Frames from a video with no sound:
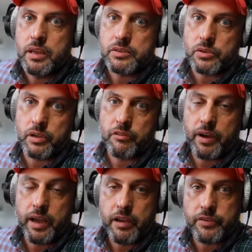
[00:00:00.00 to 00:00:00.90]
So if
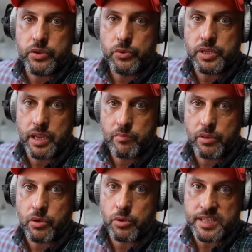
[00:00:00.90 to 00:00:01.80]
I have a new table
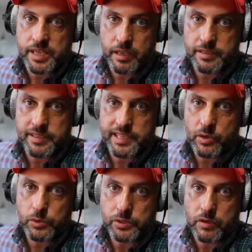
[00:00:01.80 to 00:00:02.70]
called Sales in
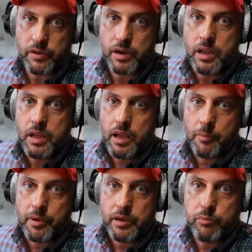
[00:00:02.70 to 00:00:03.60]
SQL Server,
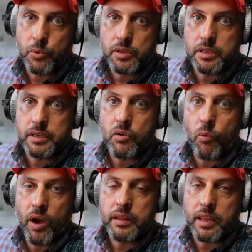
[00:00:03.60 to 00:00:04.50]
I'm going to pull it in
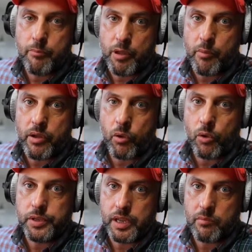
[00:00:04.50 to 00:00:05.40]
while keeping my
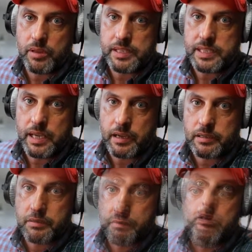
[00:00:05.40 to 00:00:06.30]
old table
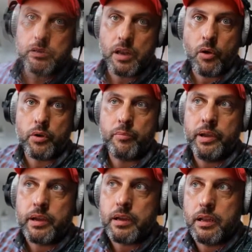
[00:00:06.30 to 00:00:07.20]
intact. So now we're
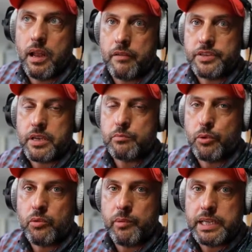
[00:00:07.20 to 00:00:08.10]
back, and I've just
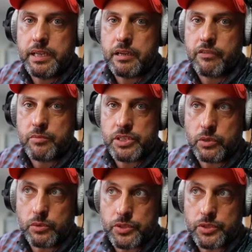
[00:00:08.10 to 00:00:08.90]
pulled my data from SQL